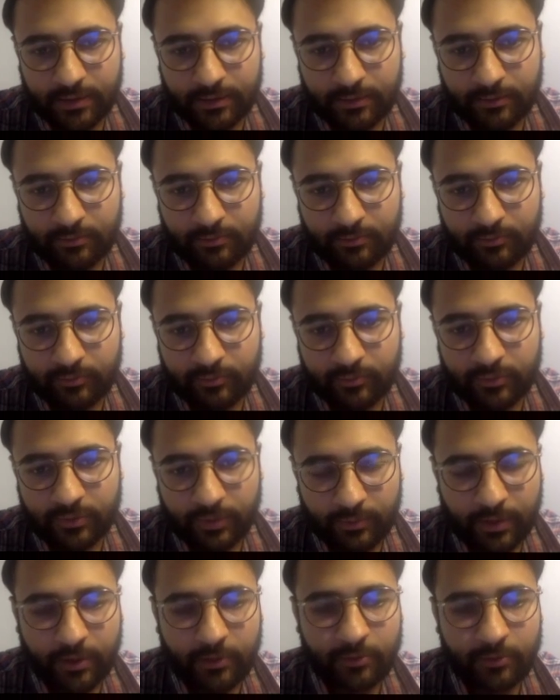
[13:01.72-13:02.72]
but
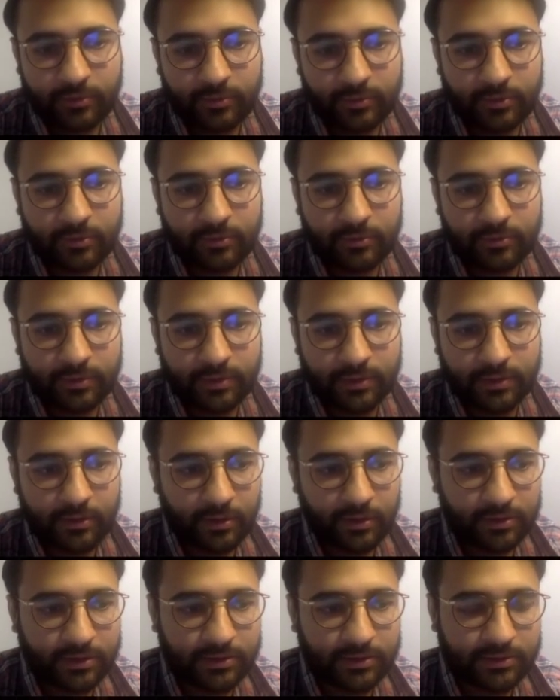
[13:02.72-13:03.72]
somehow
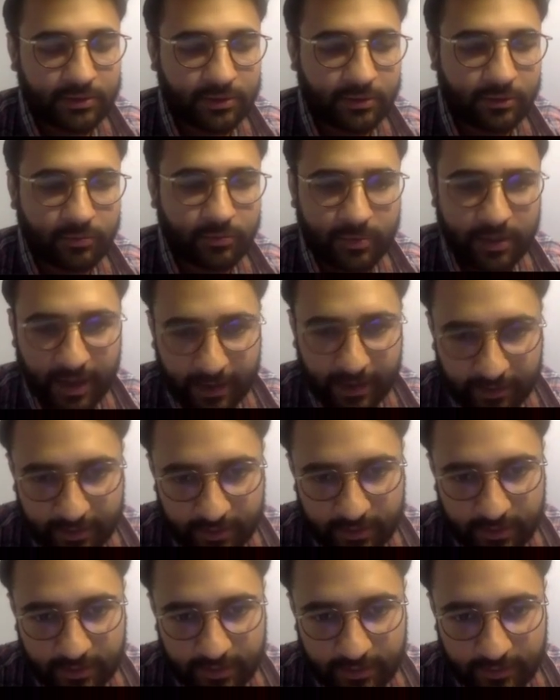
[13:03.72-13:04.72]
they're not considered to
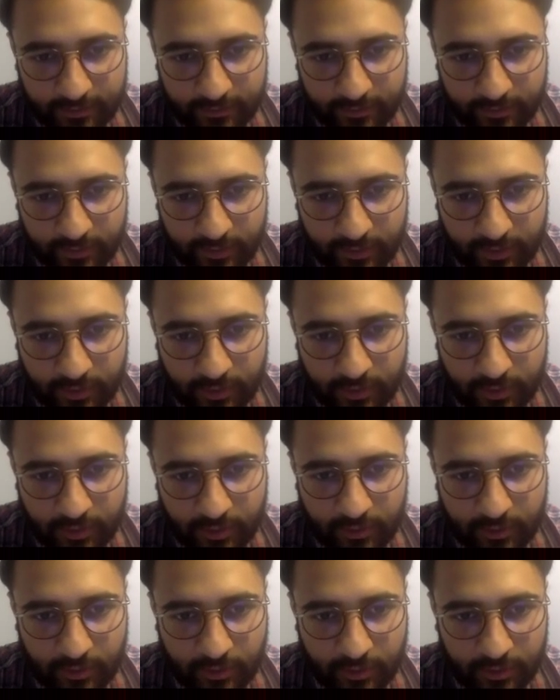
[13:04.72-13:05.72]
be accurate enough.
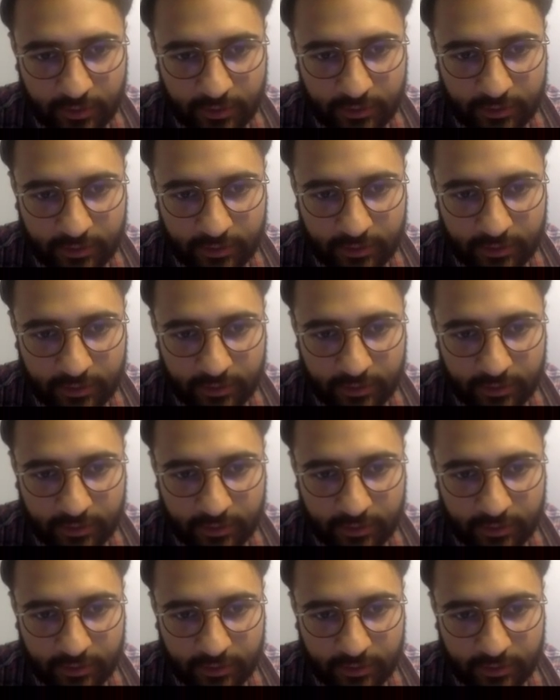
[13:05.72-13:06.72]
They're not
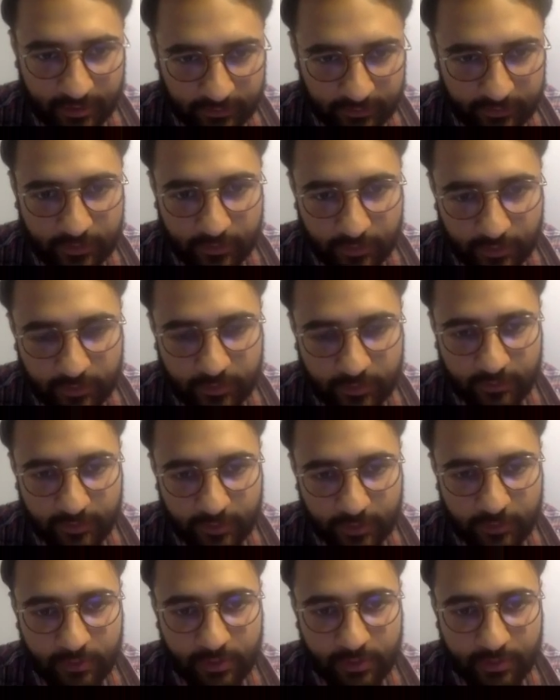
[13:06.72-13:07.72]
considered to be. They have
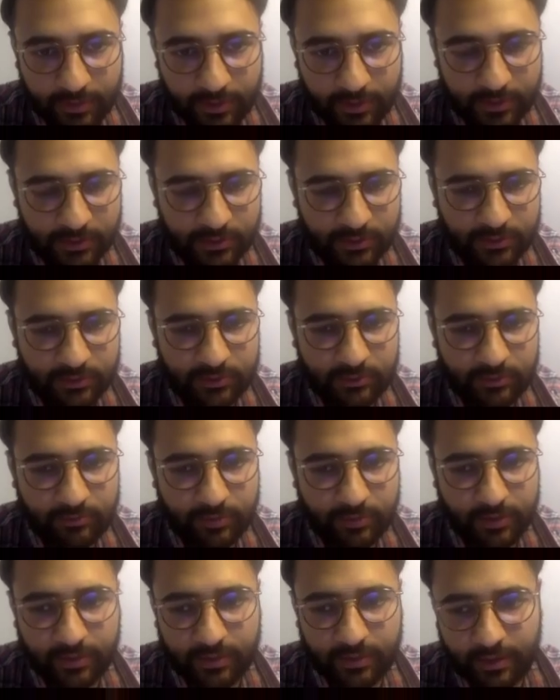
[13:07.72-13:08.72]
some of their own
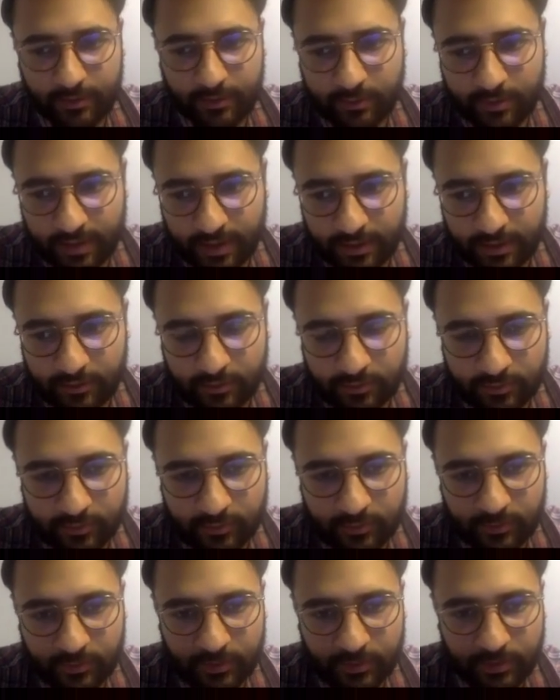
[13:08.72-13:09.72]
limitations. But I would
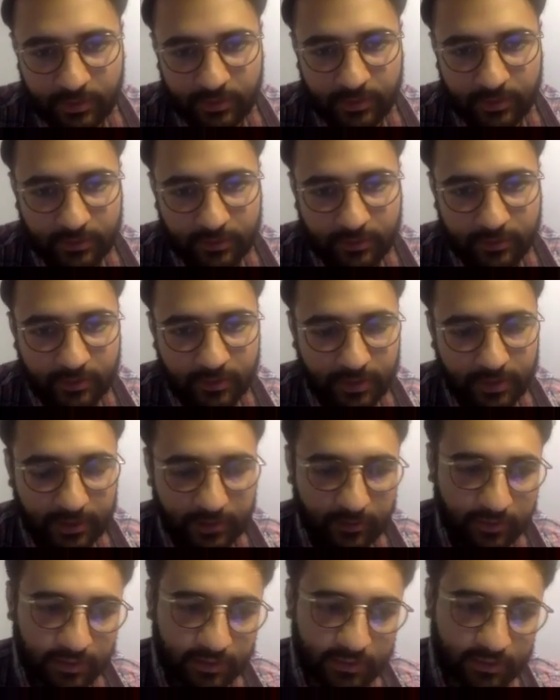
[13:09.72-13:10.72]
like to hear
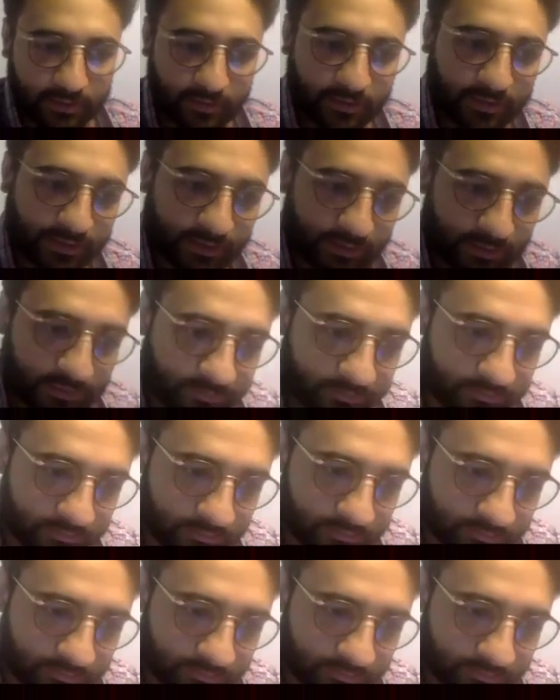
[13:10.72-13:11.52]
your take on that.